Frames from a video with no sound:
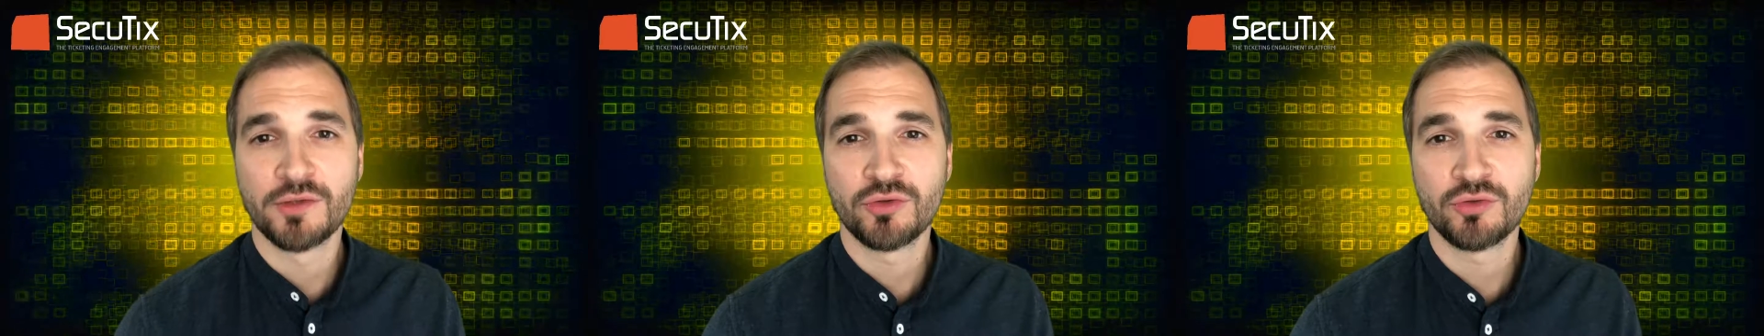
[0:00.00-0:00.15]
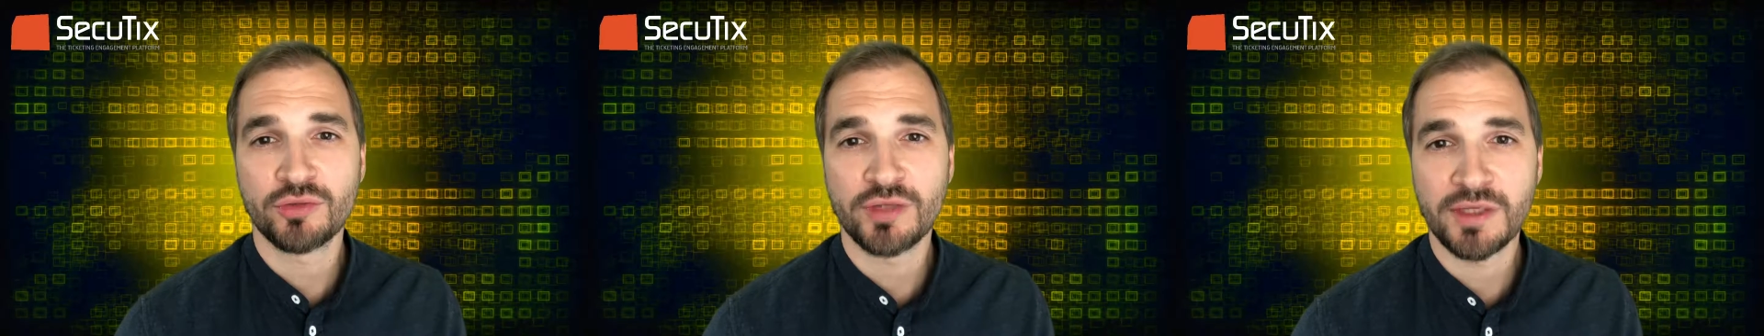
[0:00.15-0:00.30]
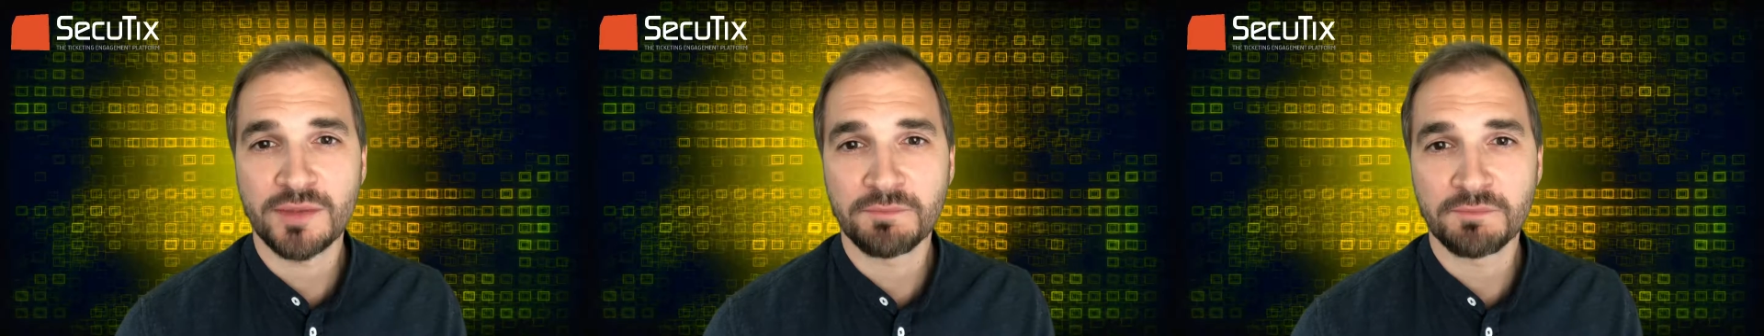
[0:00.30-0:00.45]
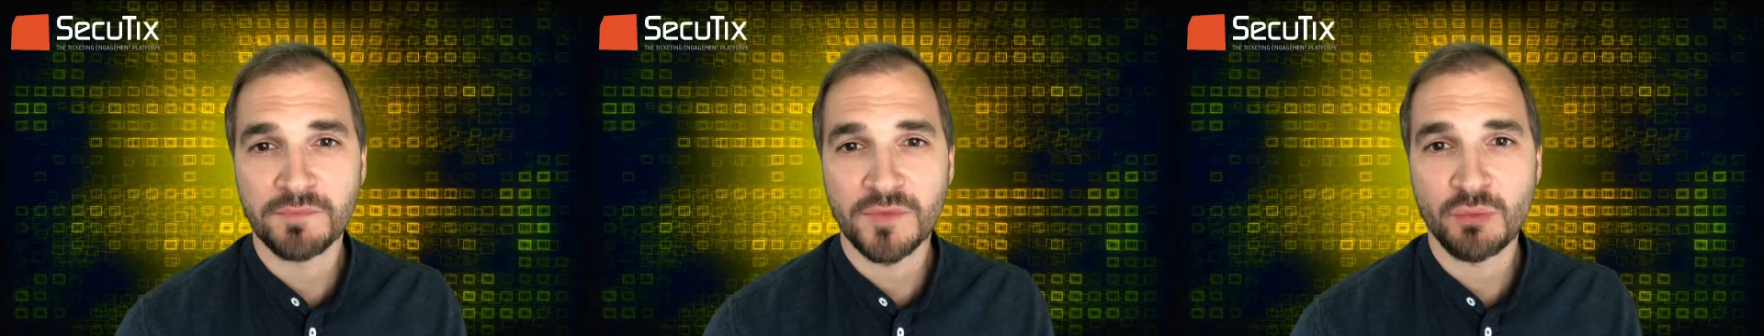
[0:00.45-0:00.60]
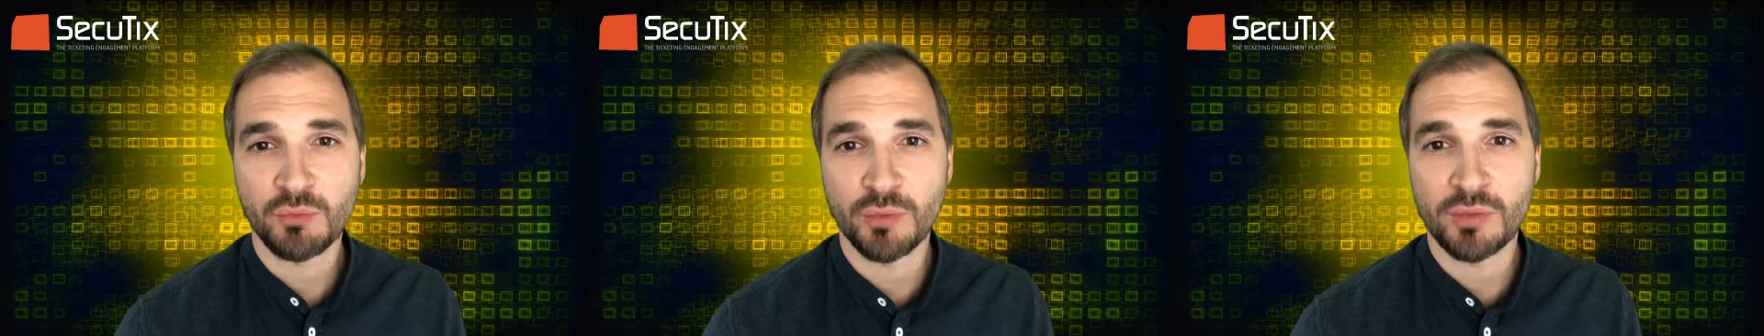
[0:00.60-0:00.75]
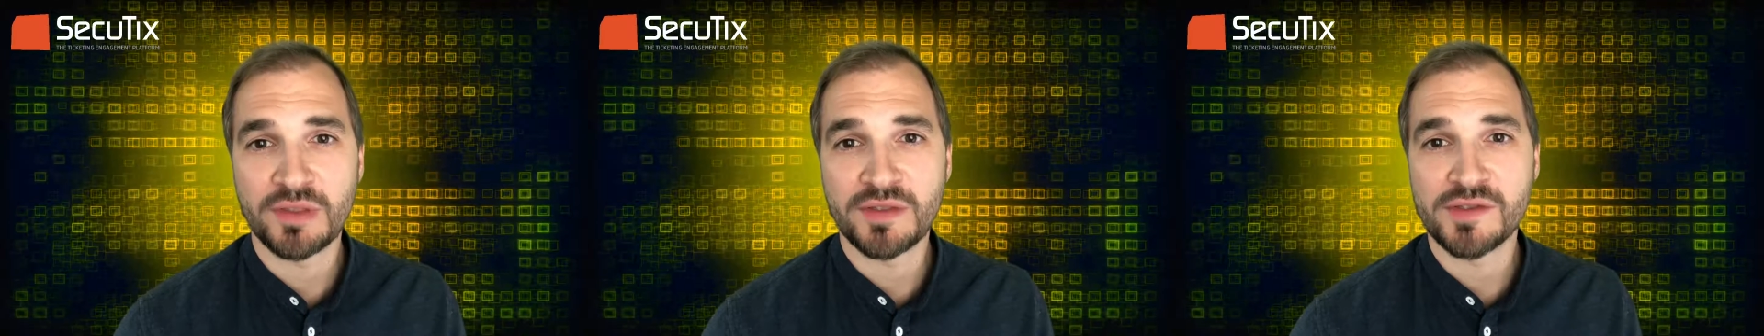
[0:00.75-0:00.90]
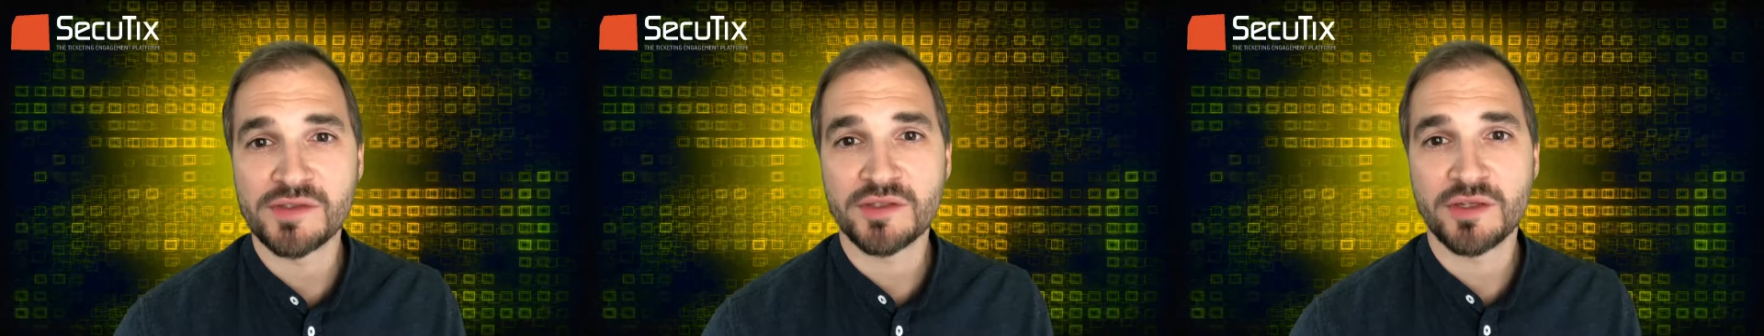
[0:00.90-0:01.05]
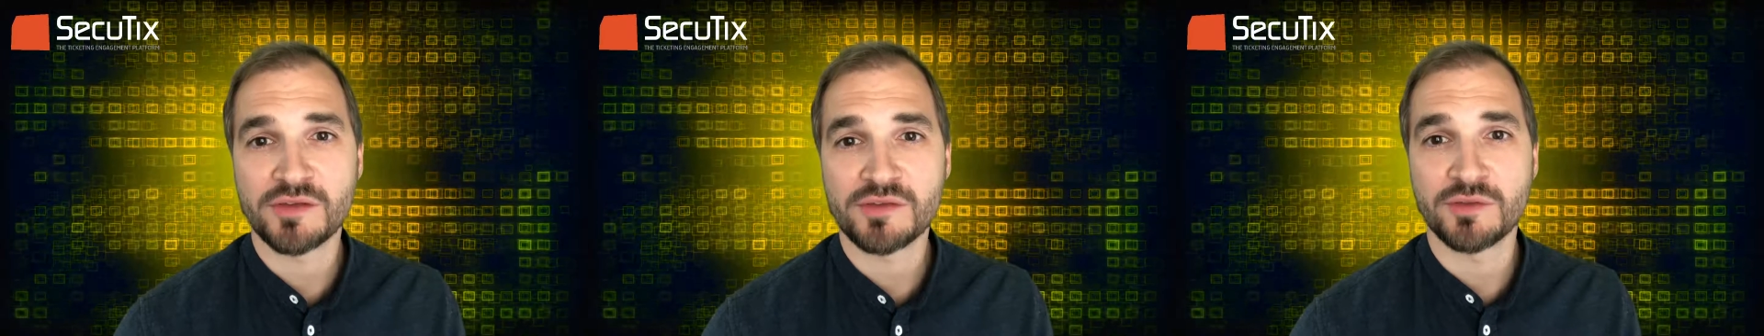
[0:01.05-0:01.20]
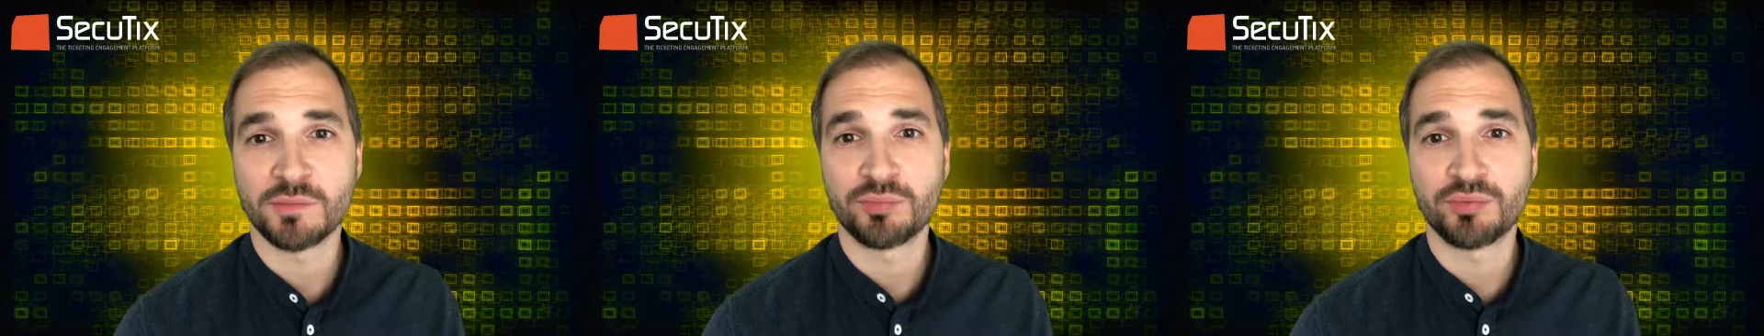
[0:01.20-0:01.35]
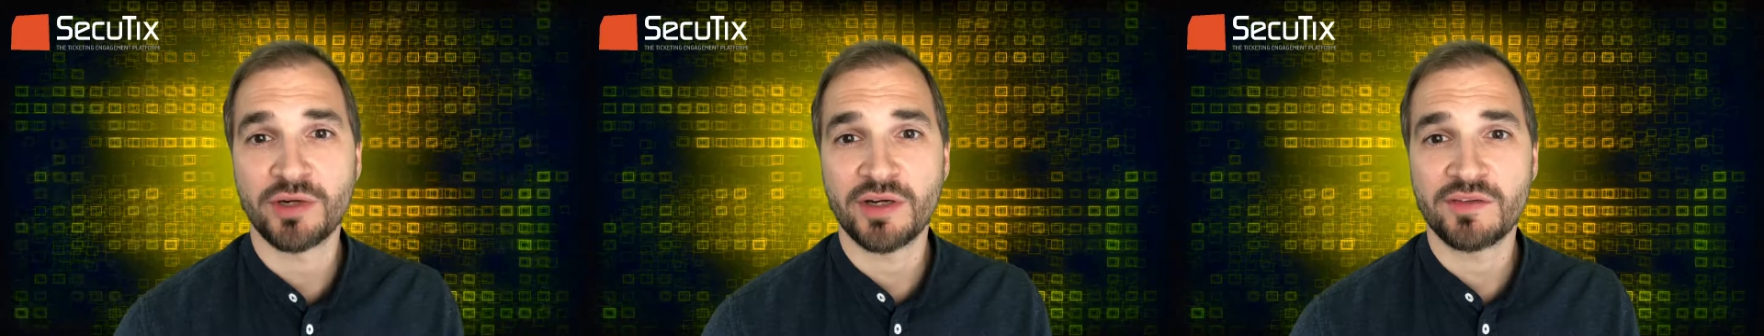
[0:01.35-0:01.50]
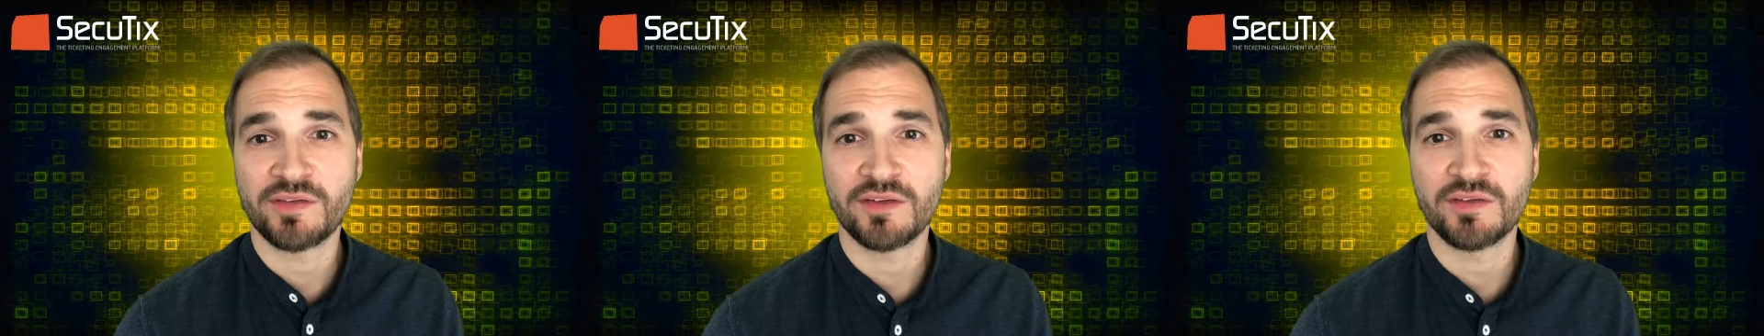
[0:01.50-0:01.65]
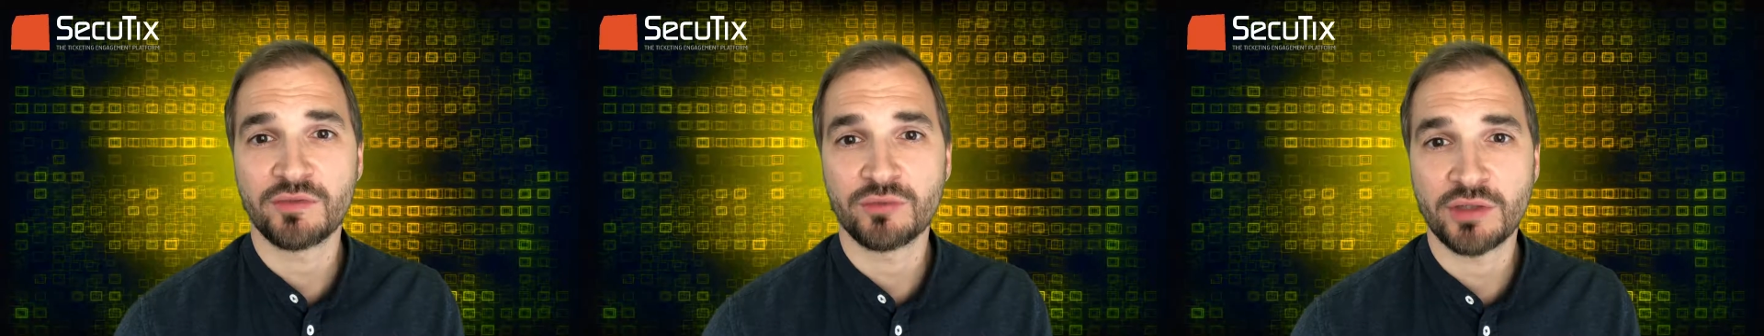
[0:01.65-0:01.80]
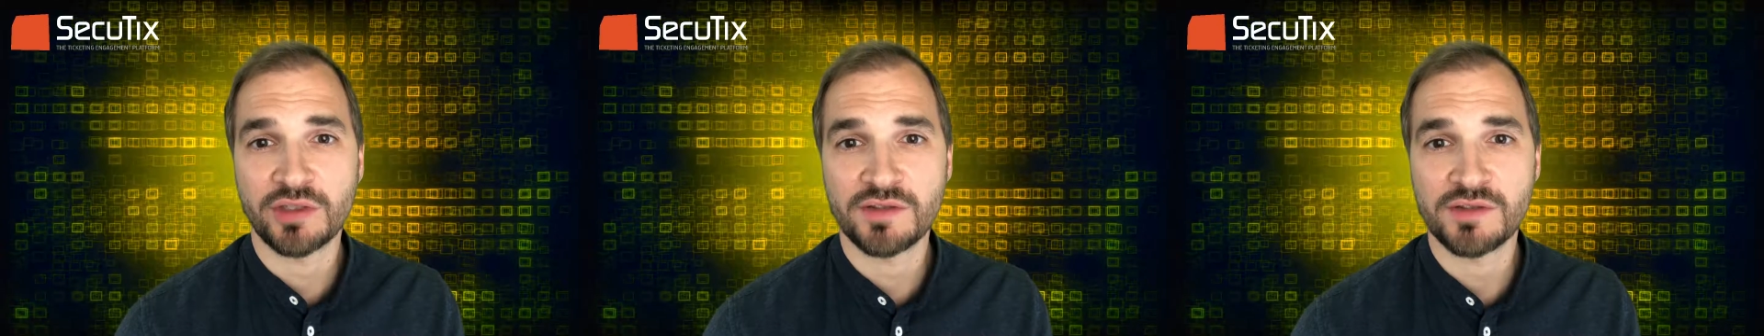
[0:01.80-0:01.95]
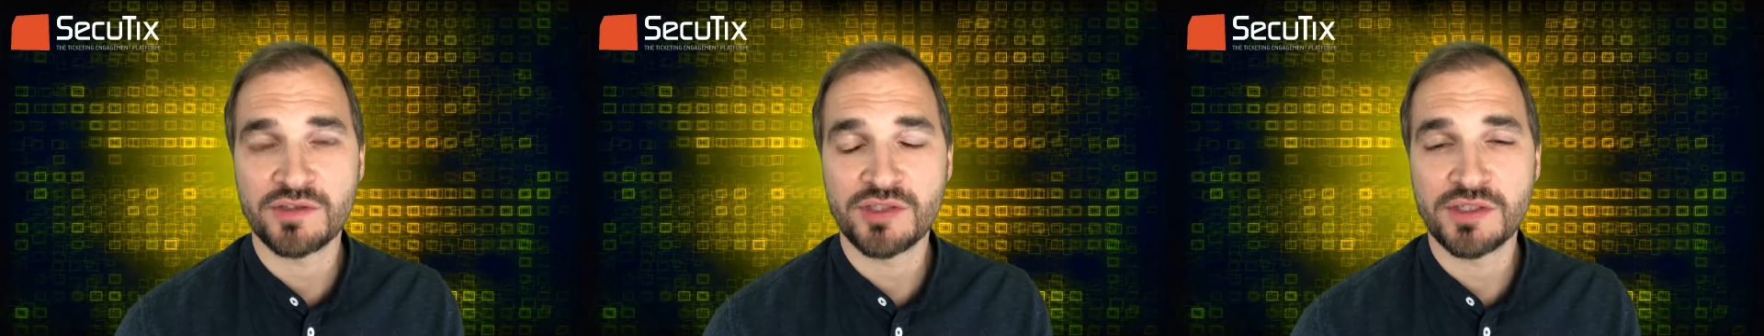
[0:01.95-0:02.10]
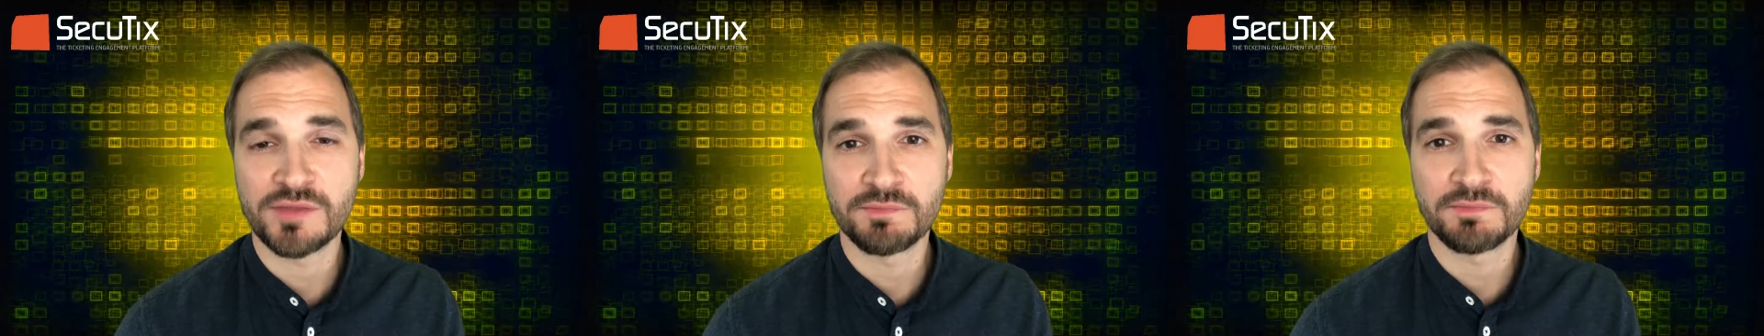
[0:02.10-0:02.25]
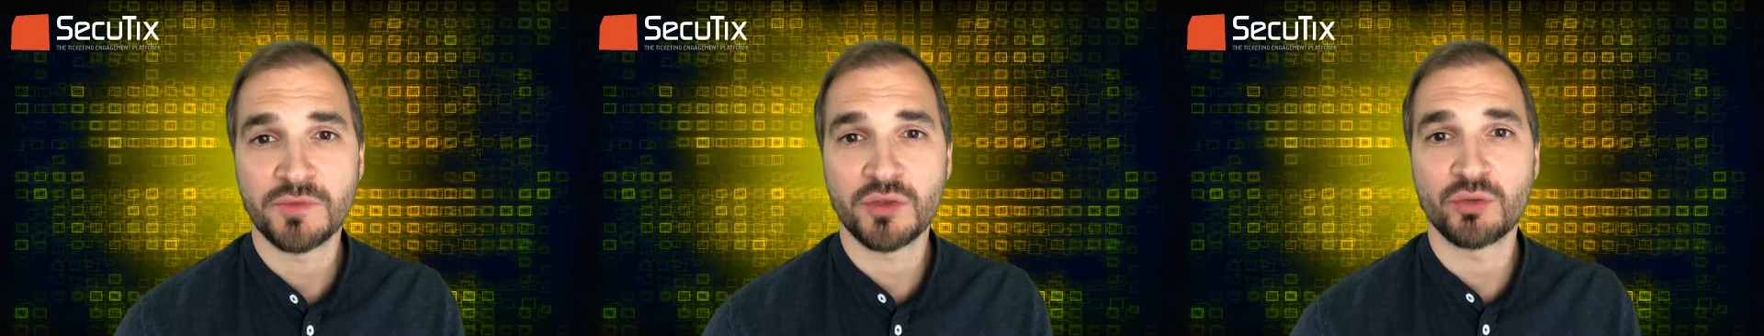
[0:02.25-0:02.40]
Today, we will discuss the pricing strategy